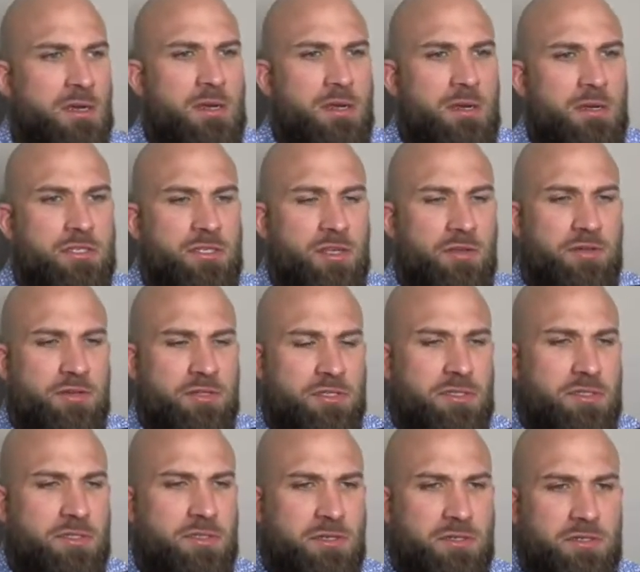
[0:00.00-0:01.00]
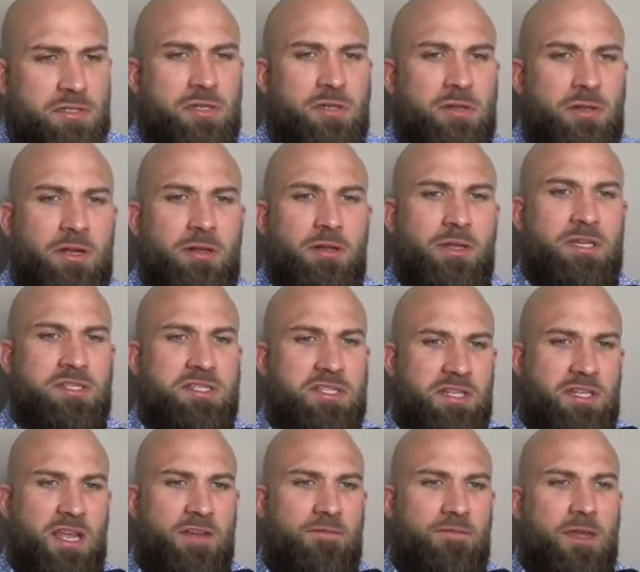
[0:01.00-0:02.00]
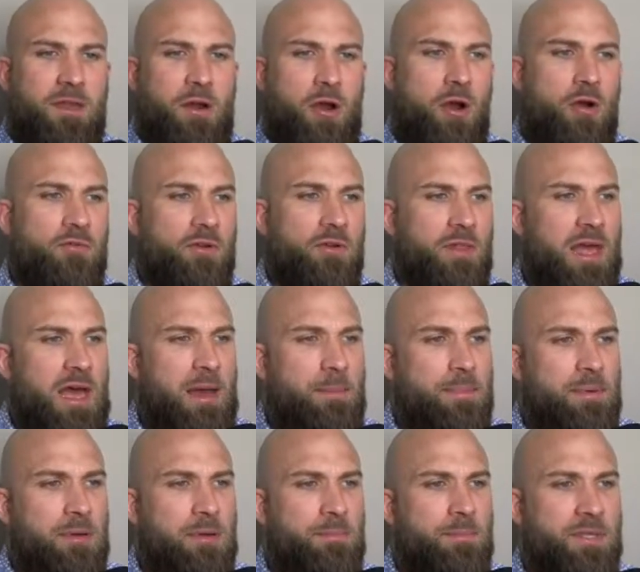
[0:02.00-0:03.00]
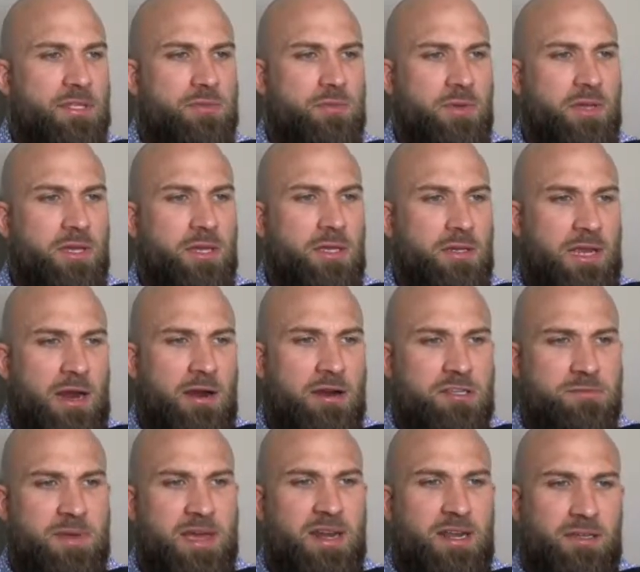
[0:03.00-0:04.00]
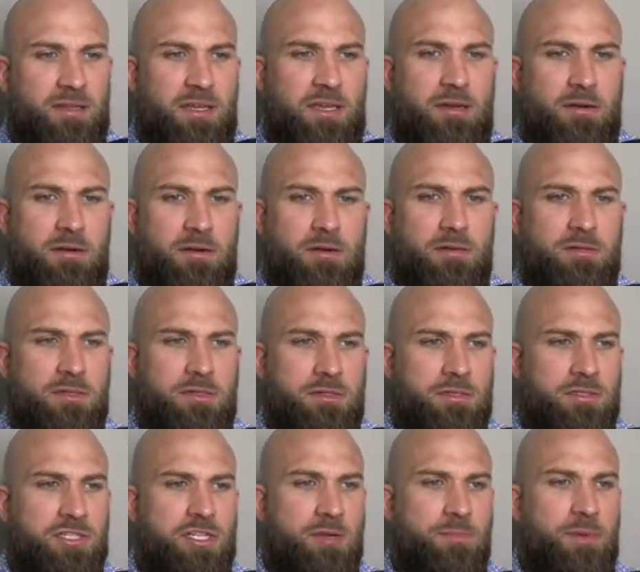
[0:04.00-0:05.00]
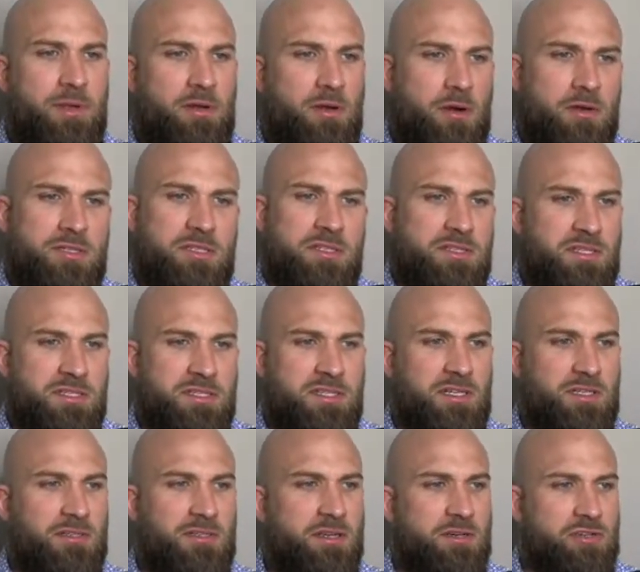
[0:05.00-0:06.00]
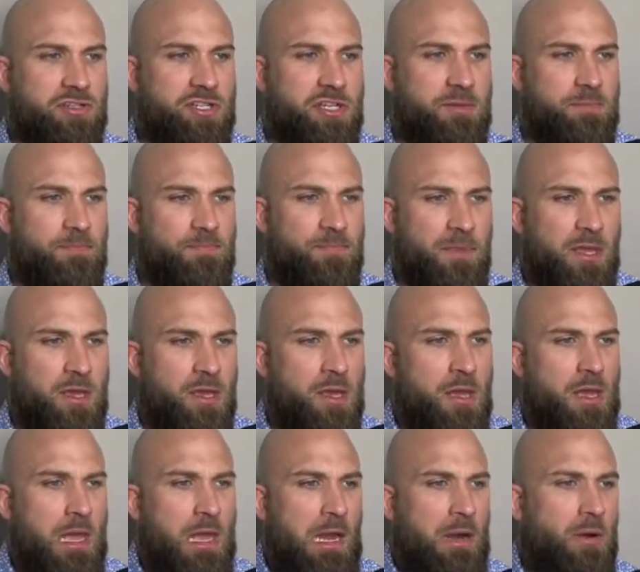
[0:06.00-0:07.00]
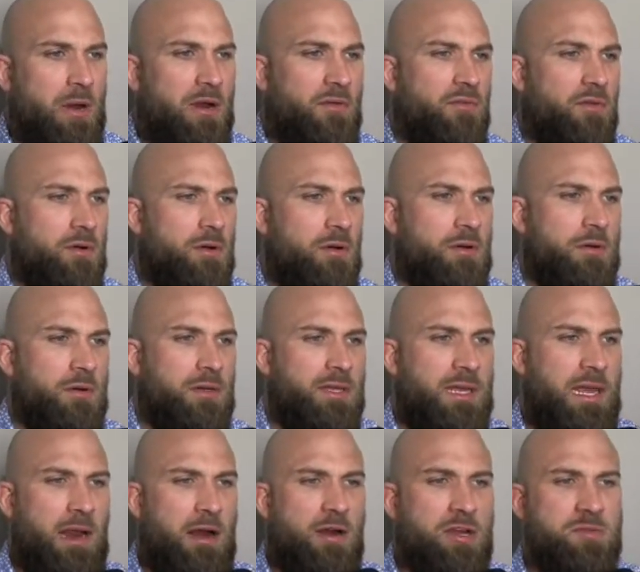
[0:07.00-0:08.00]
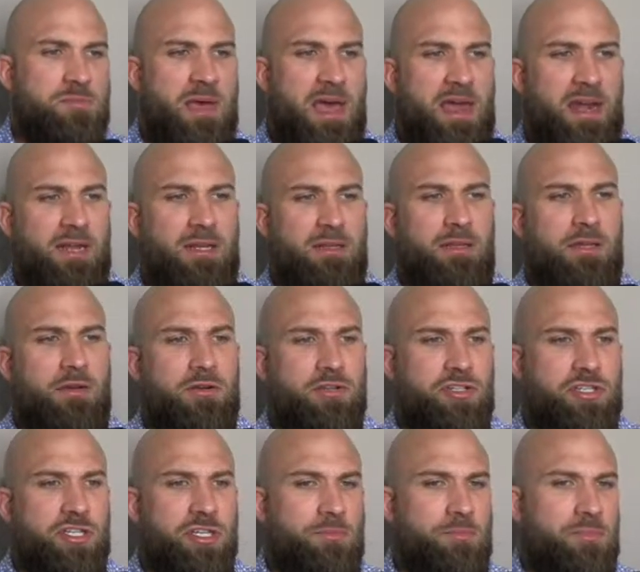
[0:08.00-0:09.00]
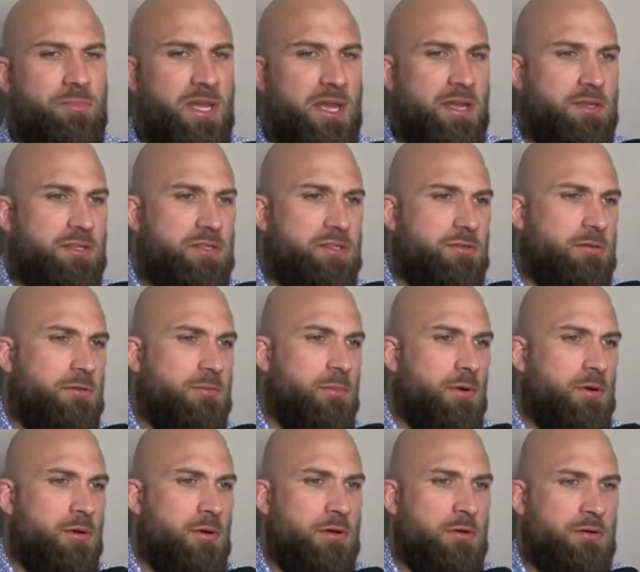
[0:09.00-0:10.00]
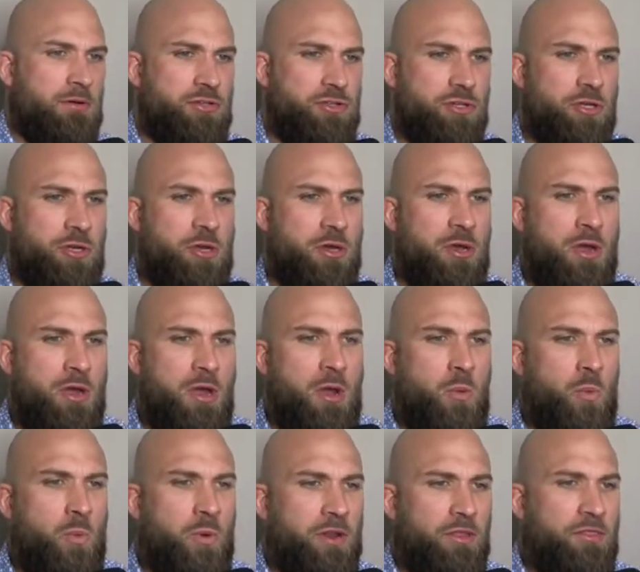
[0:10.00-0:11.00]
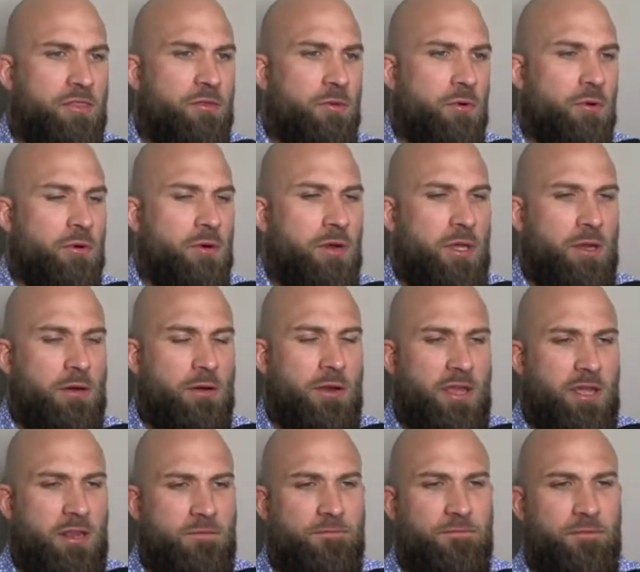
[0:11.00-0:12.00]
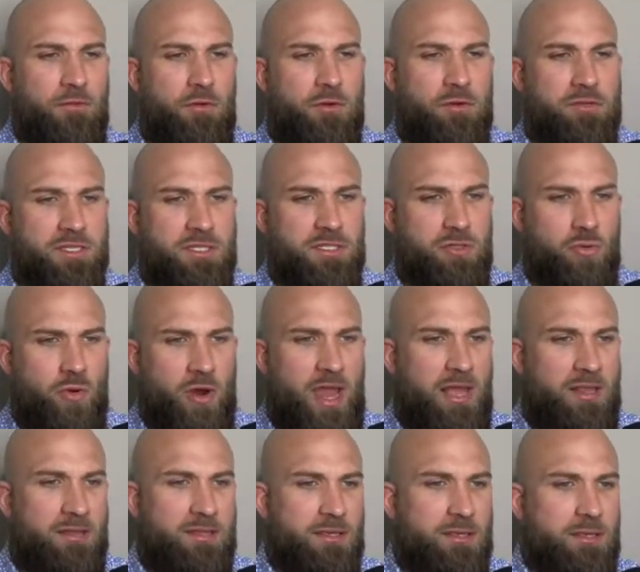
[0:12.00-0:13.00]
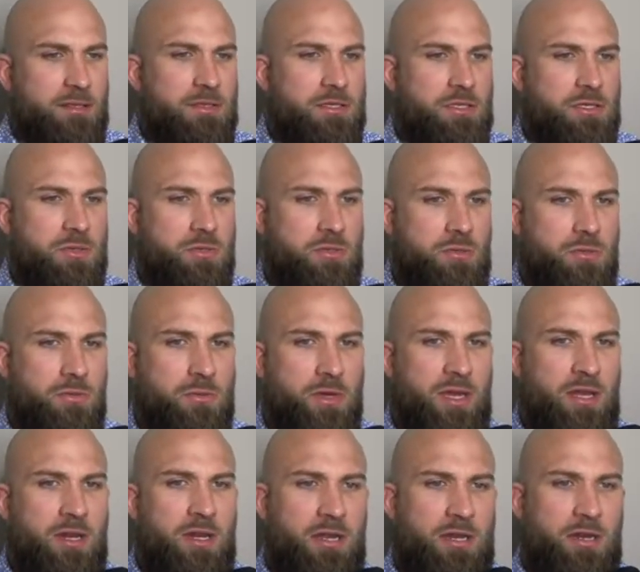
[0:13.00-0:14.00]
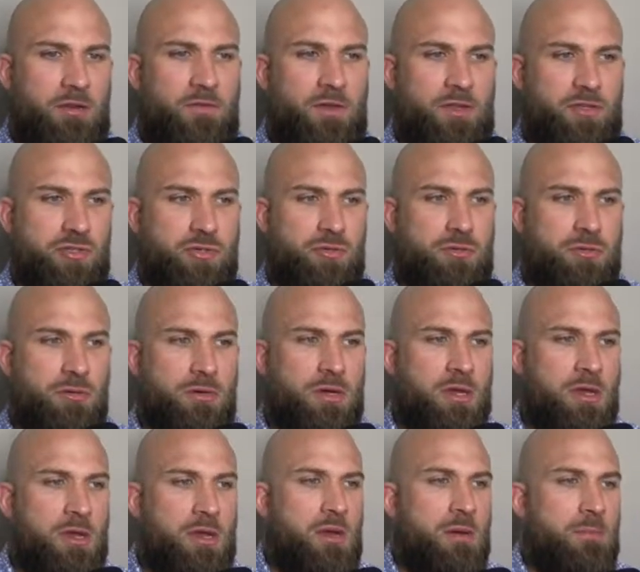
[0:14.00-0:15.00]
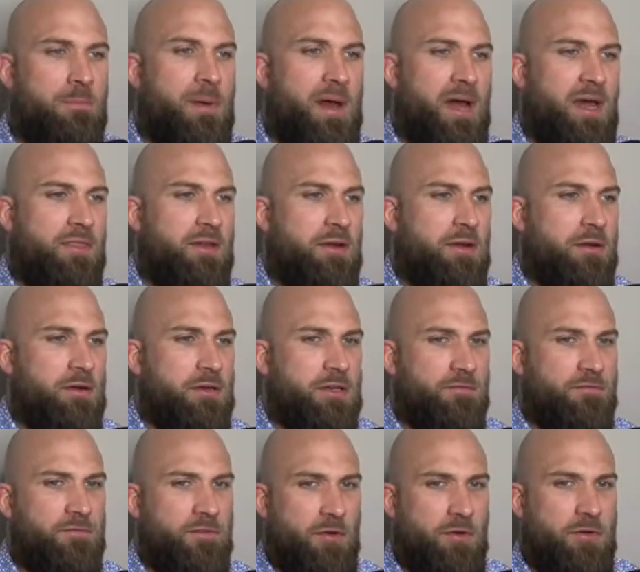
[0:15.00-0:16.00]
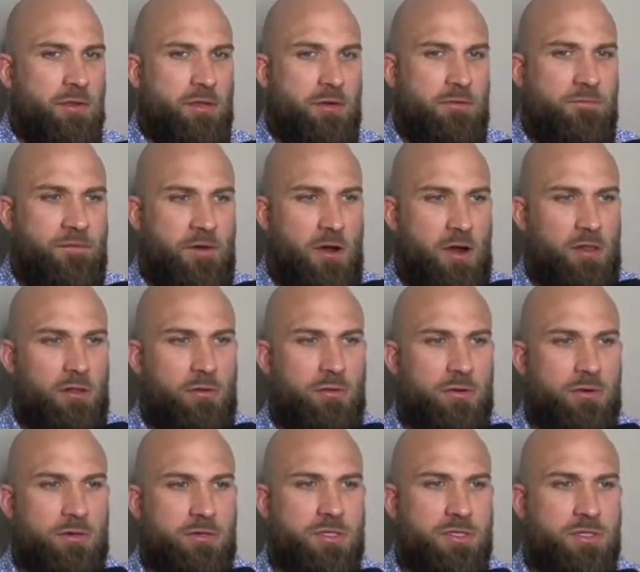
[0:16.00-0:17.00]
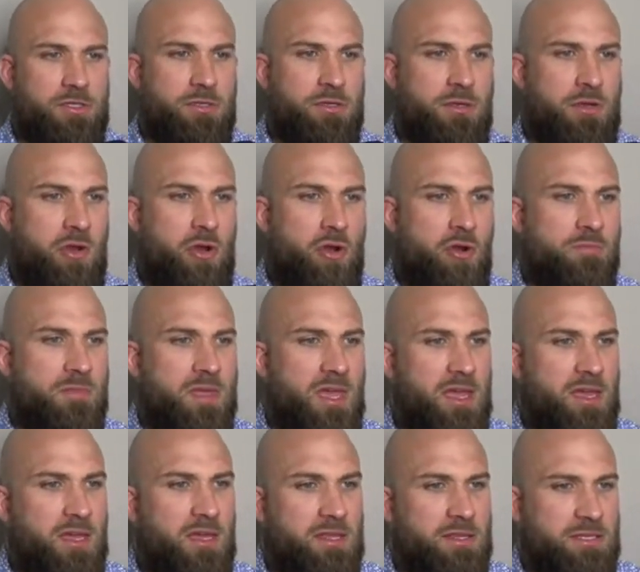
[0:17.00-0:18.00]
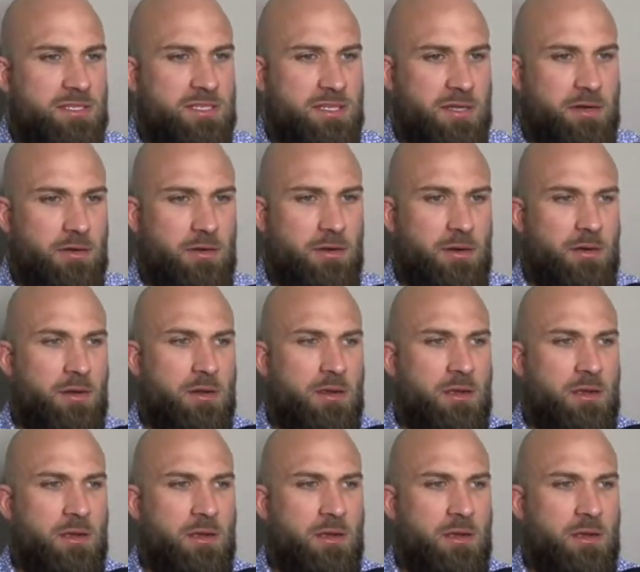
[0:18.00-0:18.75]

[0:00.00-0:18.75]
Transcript: So there's clearly a significant overlap between charismatic leadership and narcissistic leadership. However, charismatic leadership tends to emerge when authority or influence is granted to an individual by their devoted followers, whom they consider